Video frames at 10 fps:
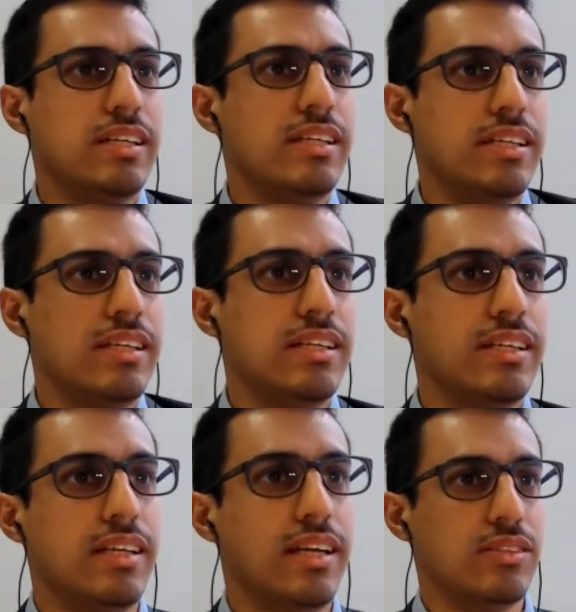
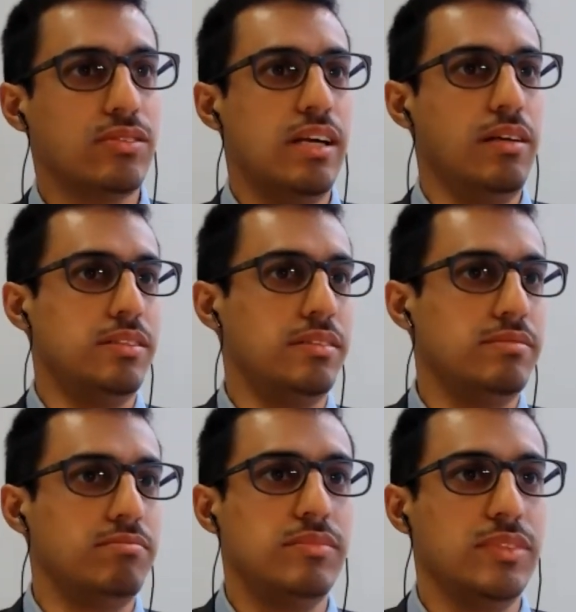unconstitutional
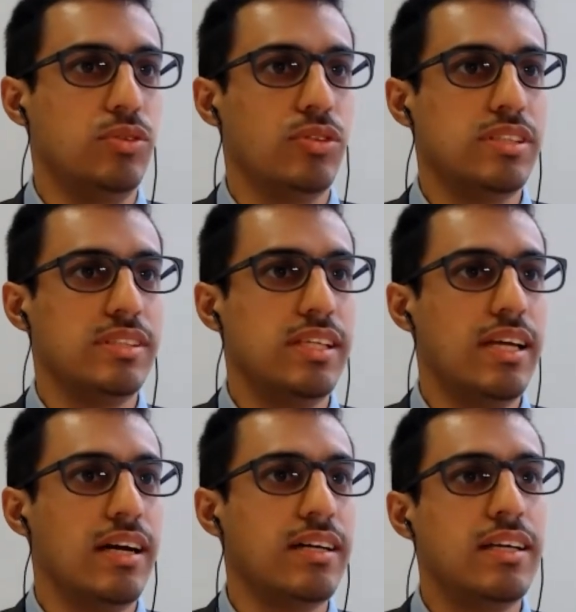because
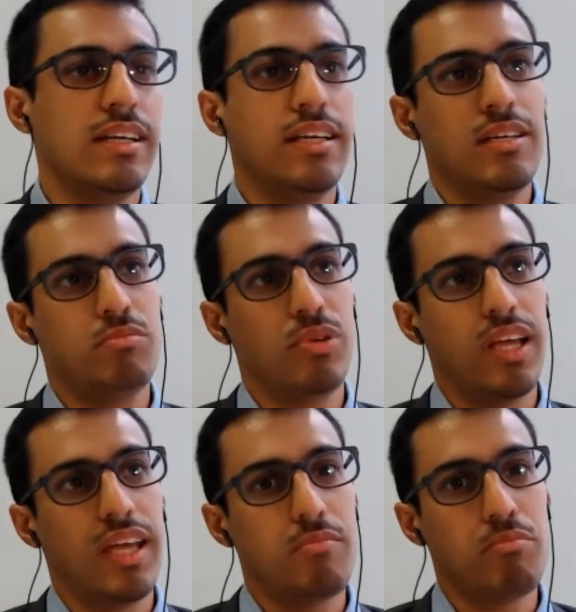they are unreasonable.